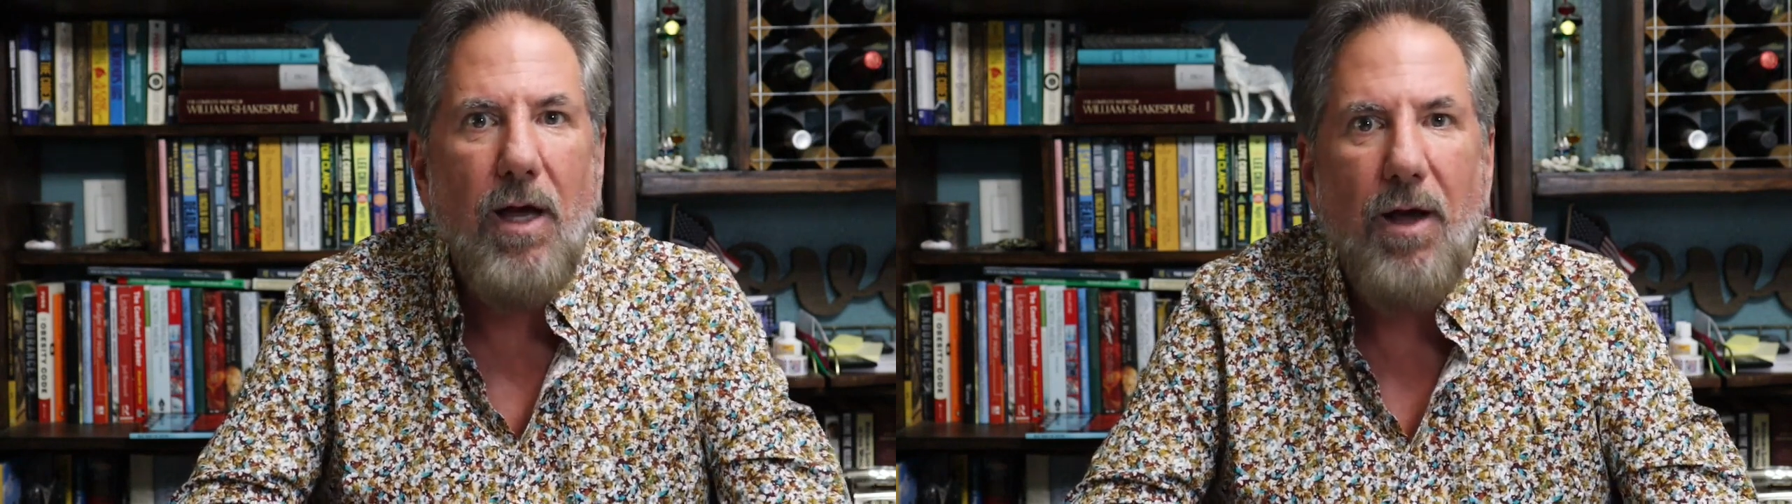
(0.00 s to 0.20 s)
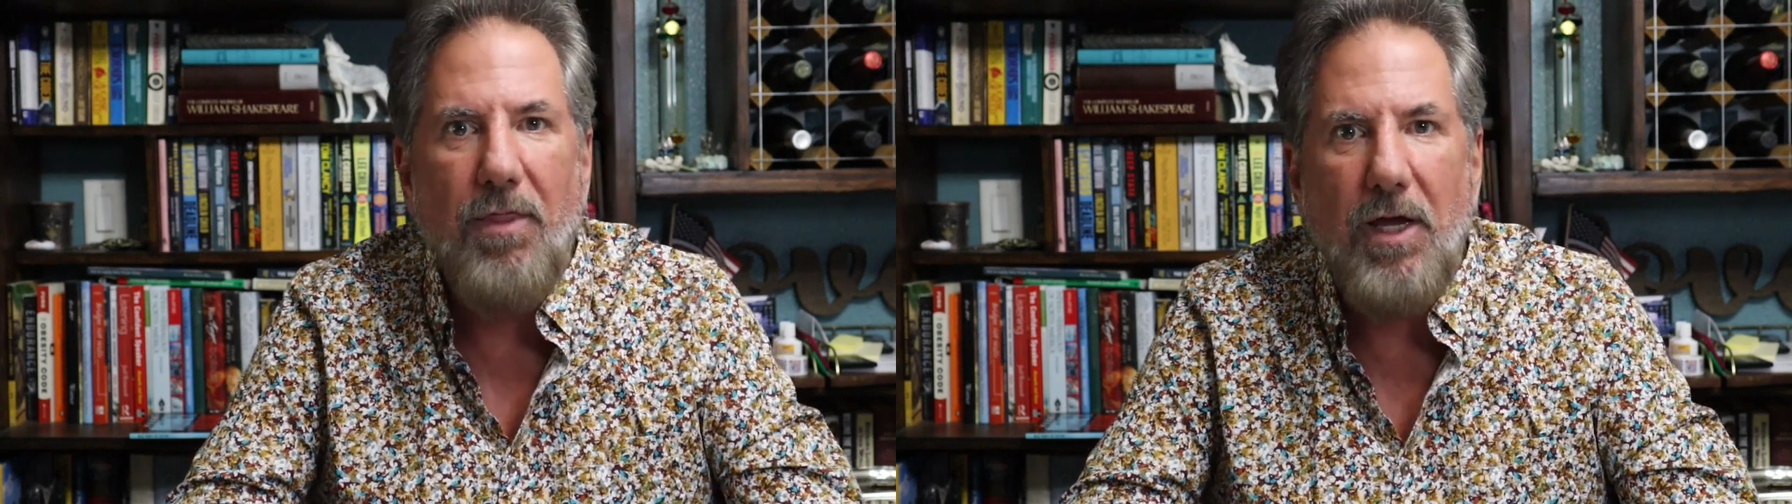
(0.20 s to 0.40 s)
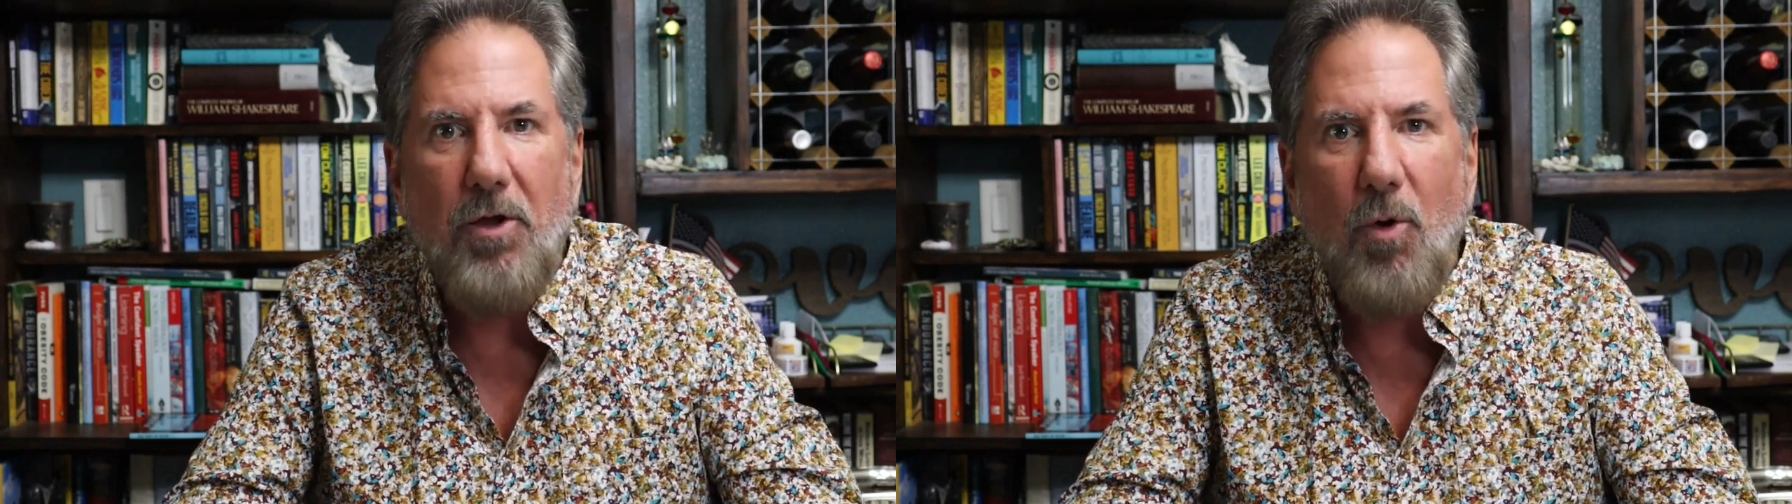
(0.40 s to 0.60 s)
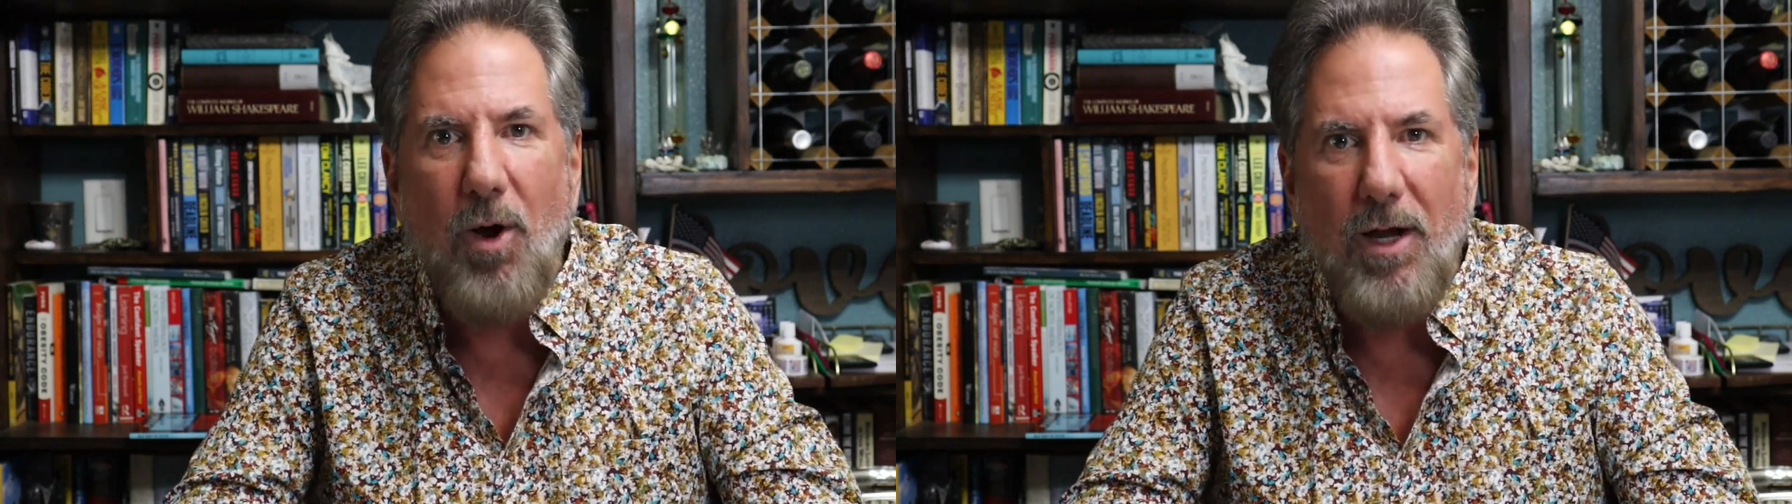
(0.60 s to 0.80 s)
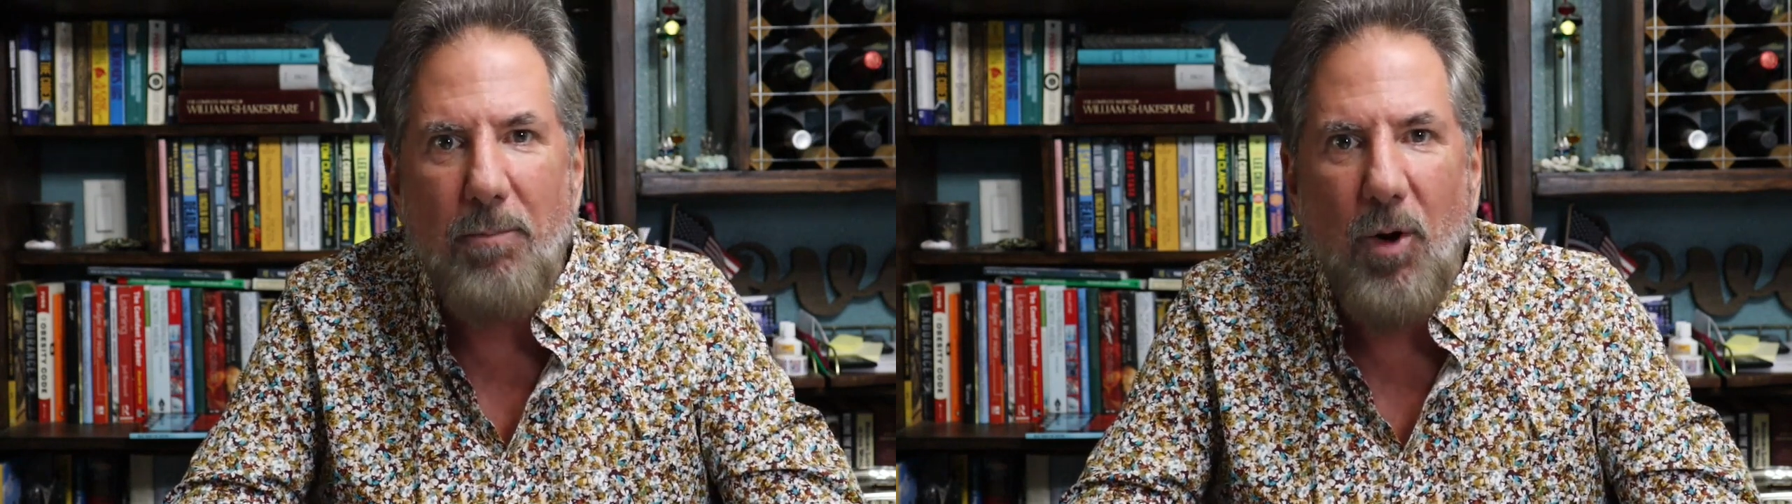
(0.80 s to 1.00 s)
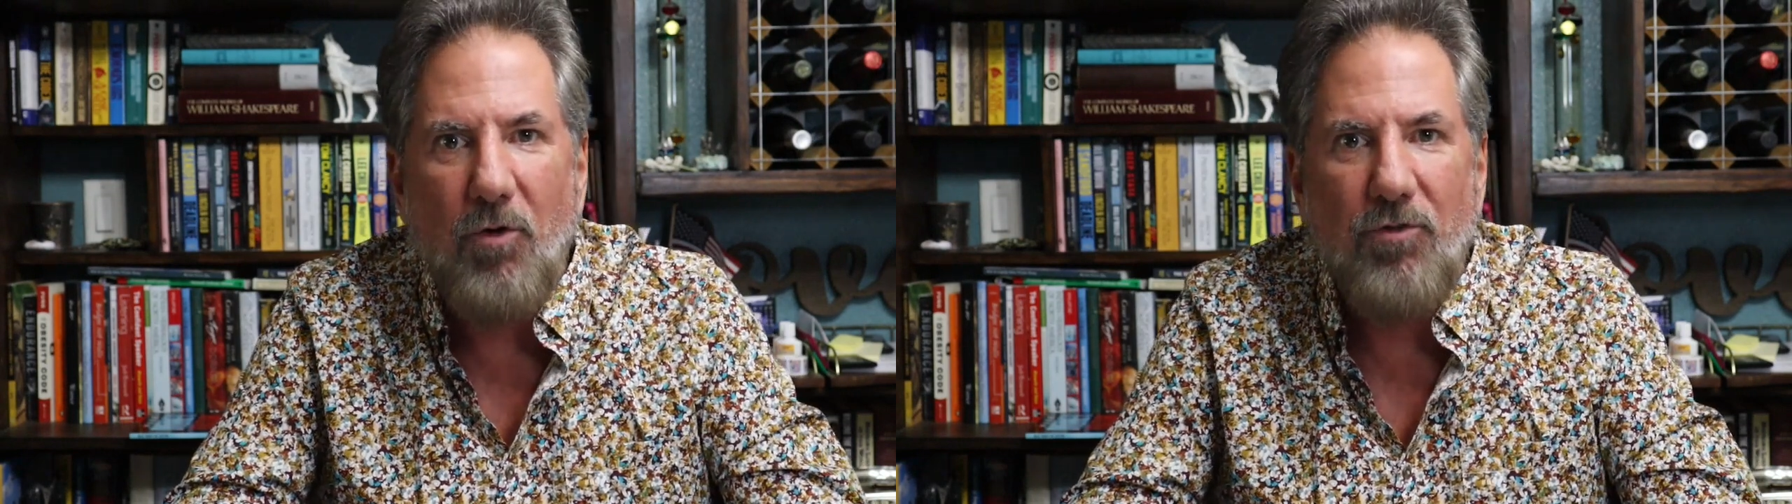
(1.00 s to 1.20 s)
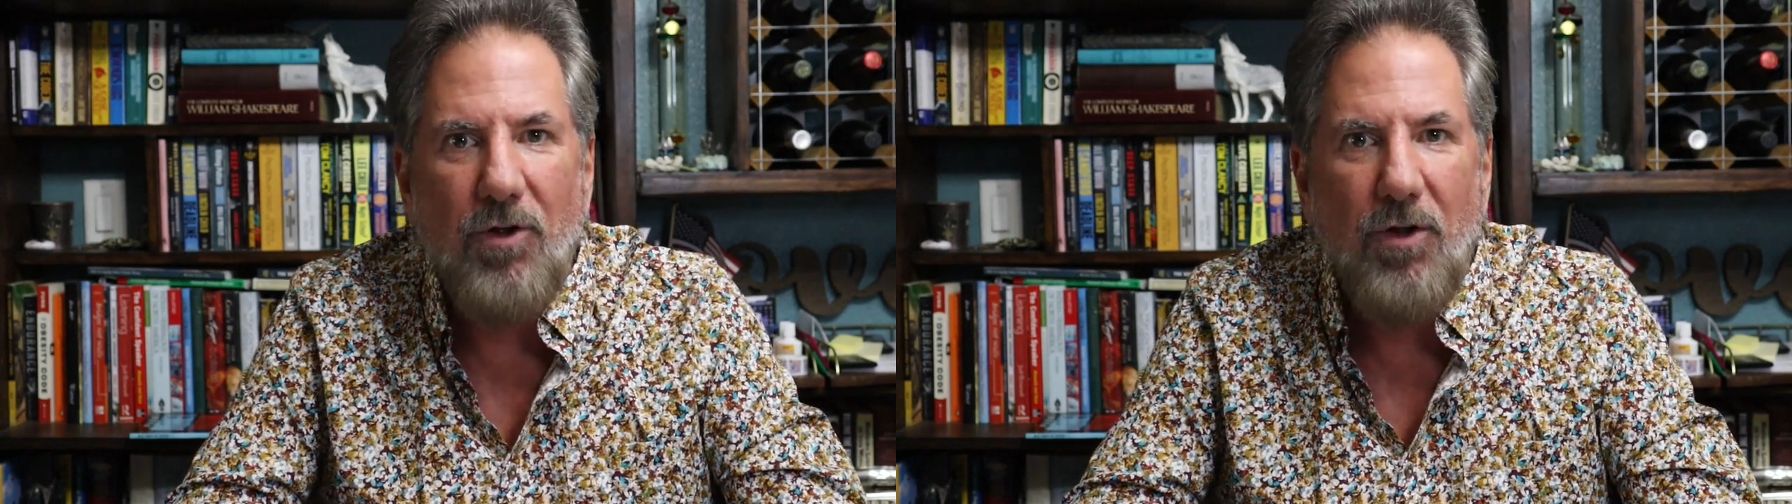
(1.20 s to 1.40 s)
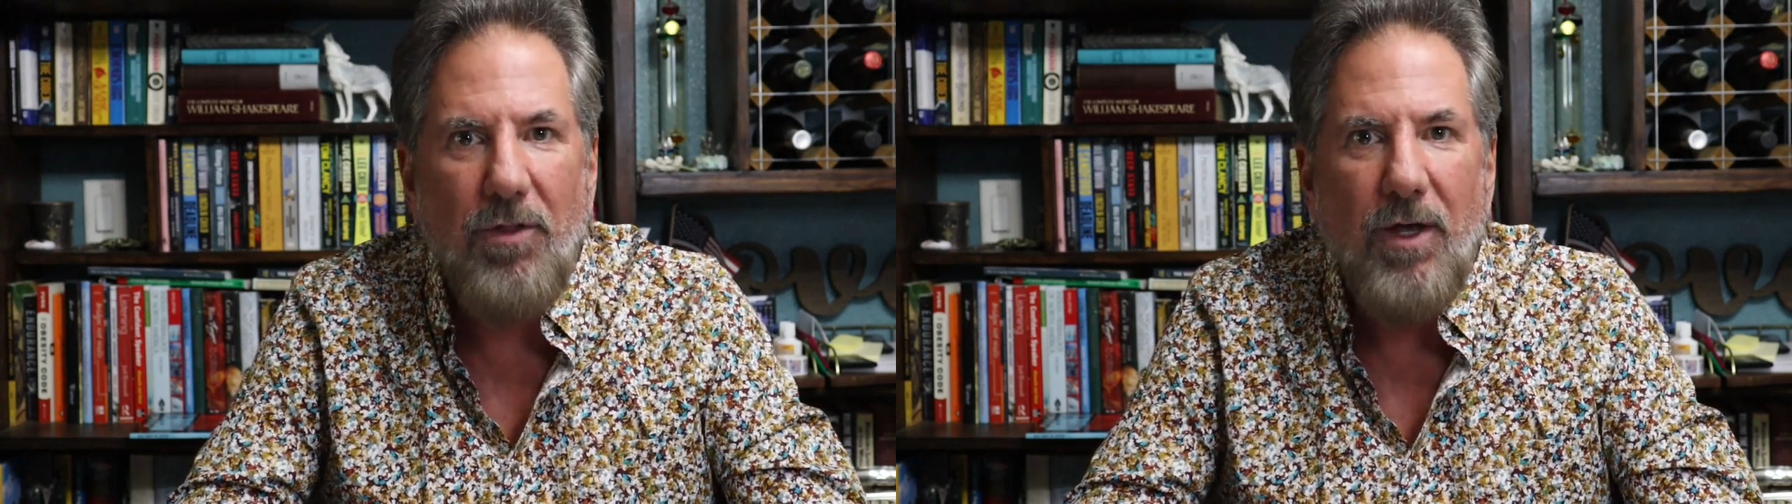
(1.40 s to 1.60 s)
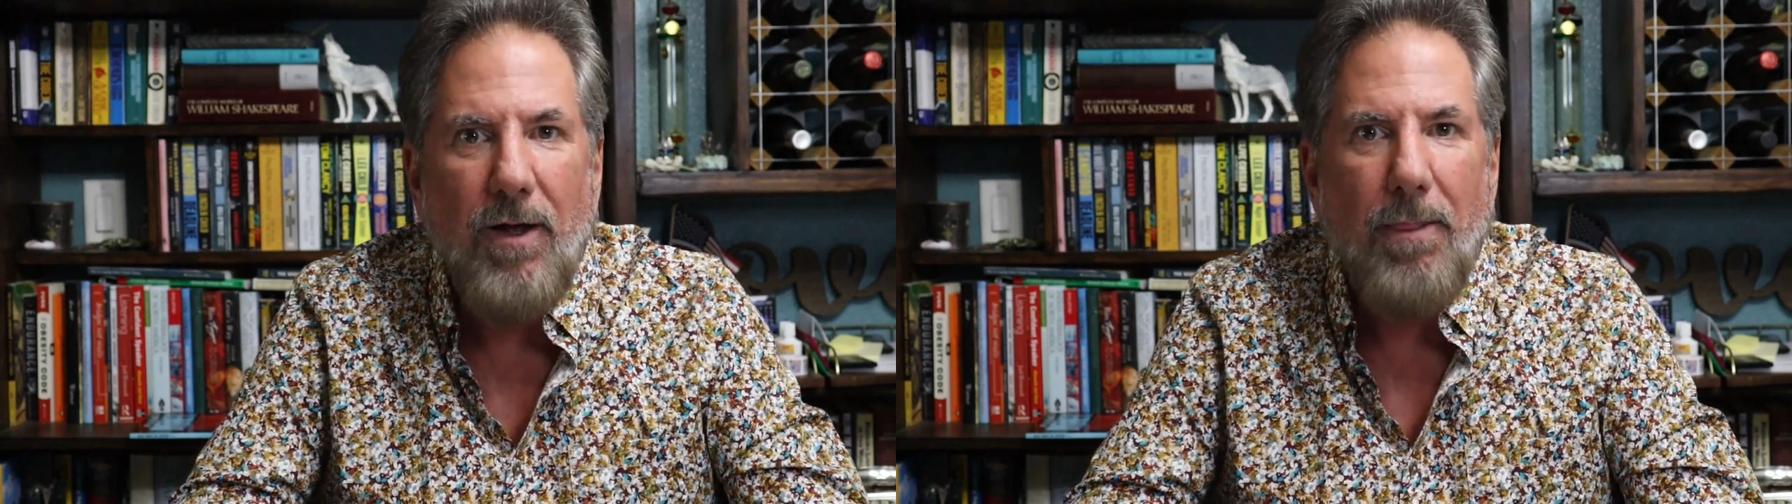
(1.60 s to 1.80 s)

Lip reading: the annoying person